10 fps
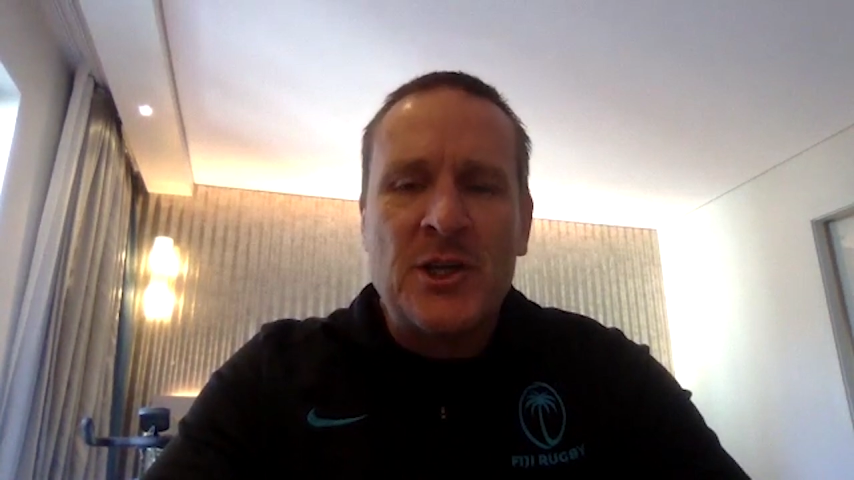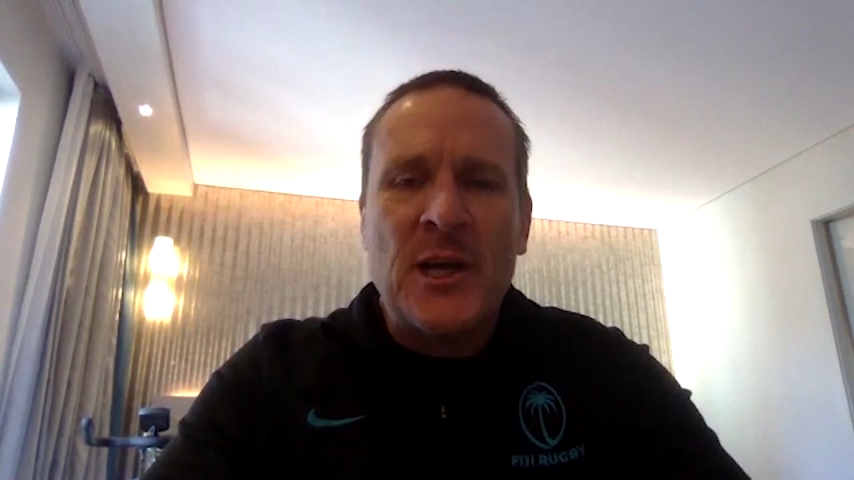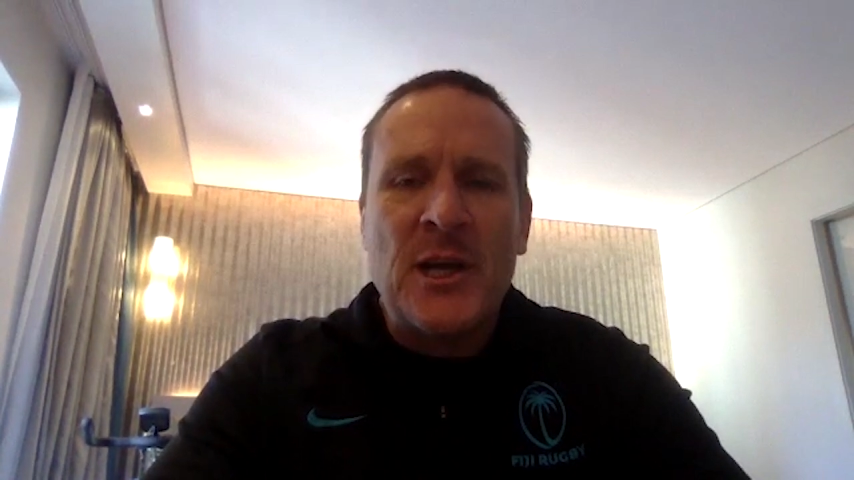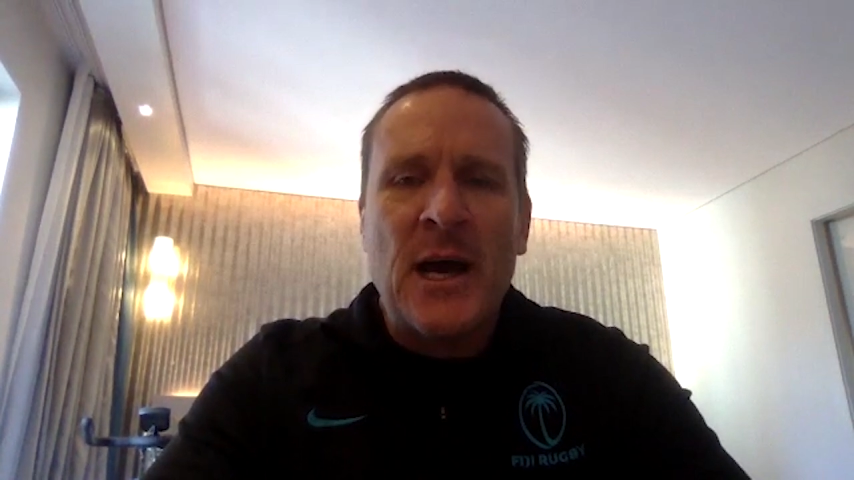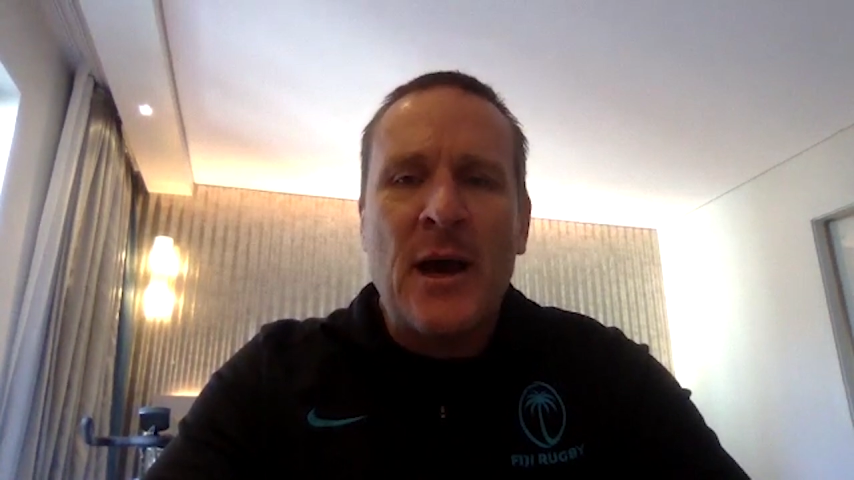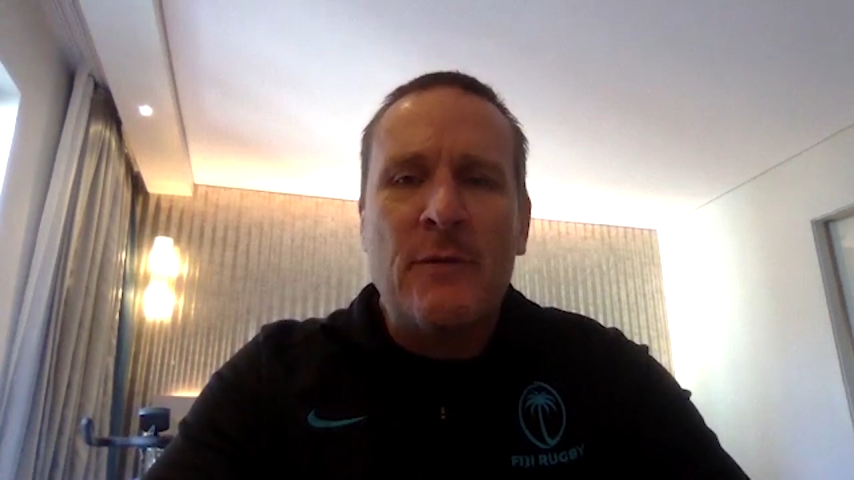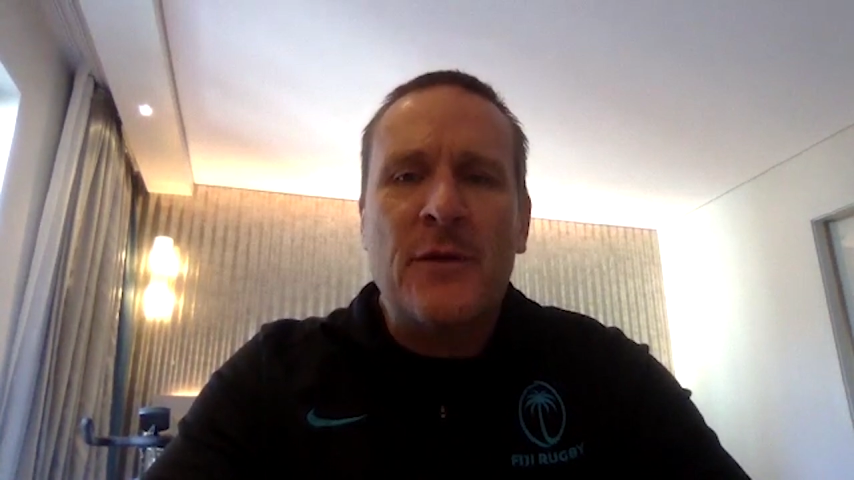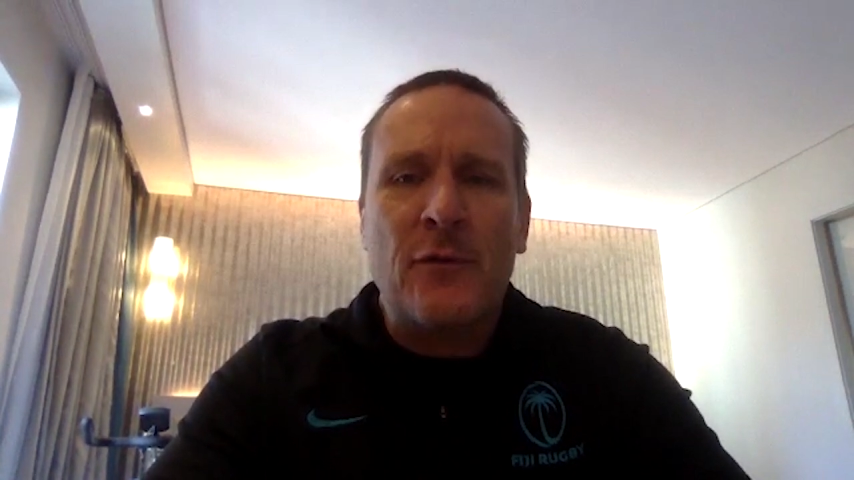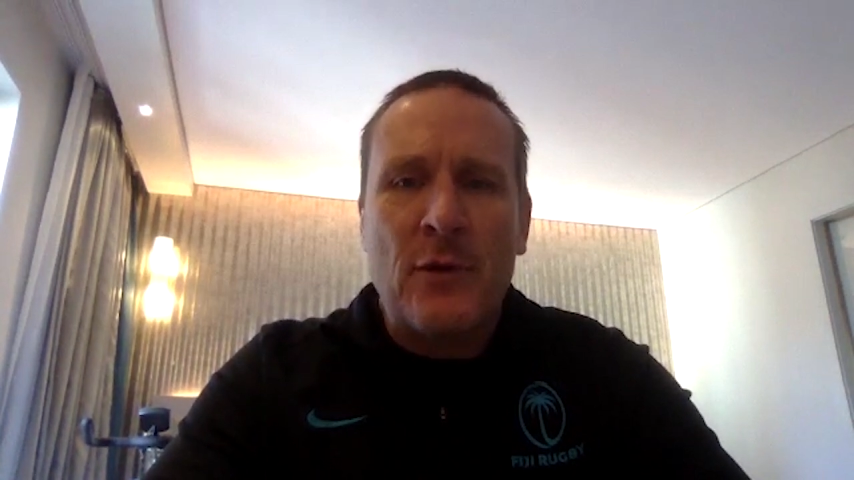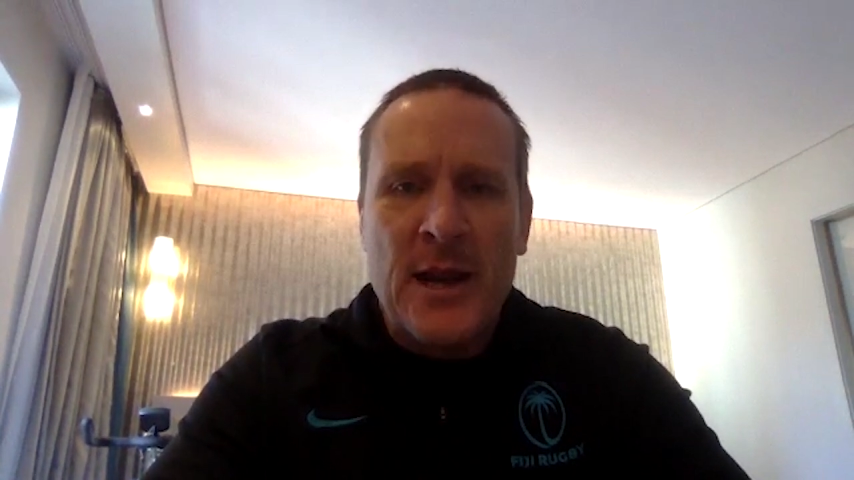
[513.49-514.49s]
day over
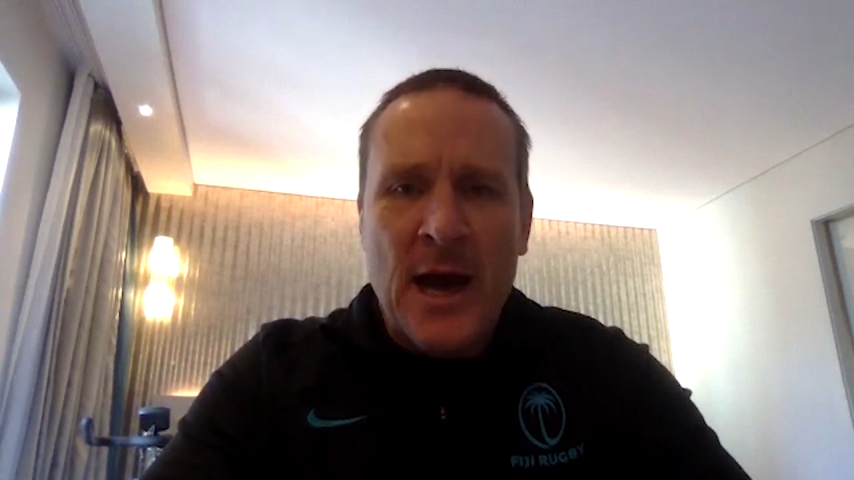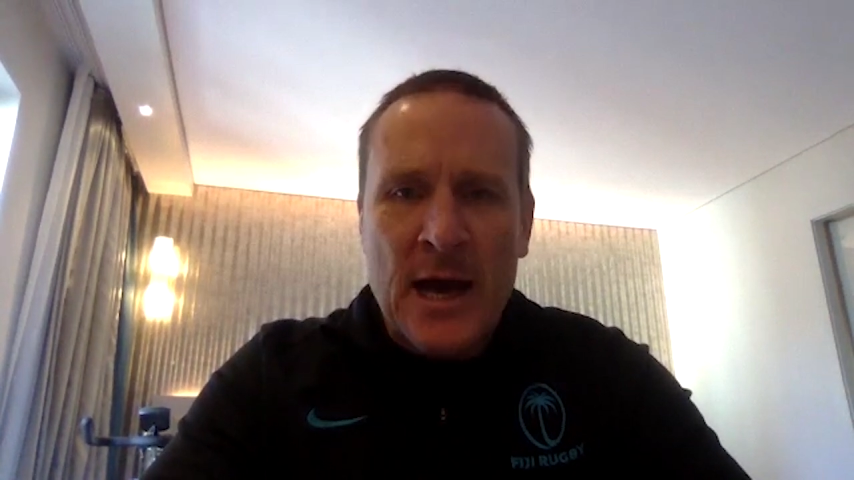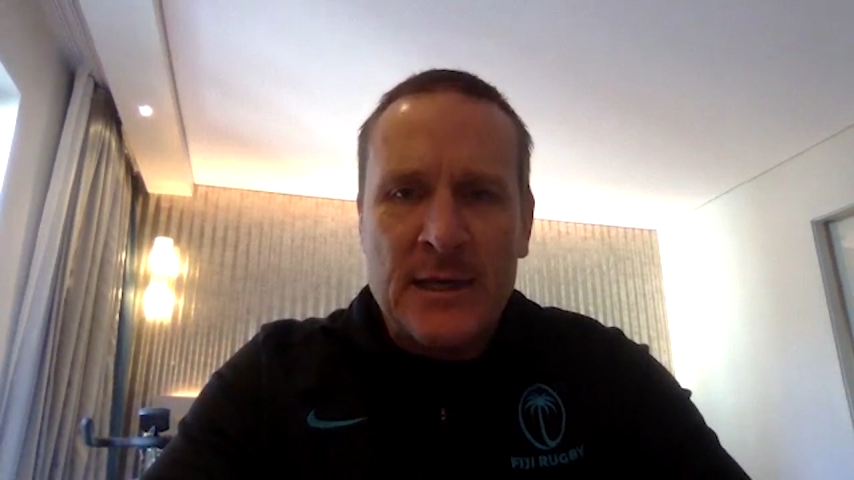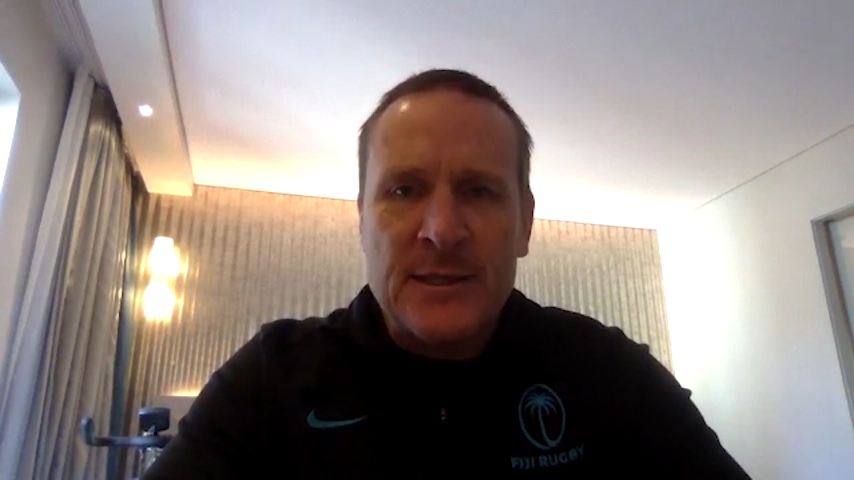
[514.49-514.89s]
3 days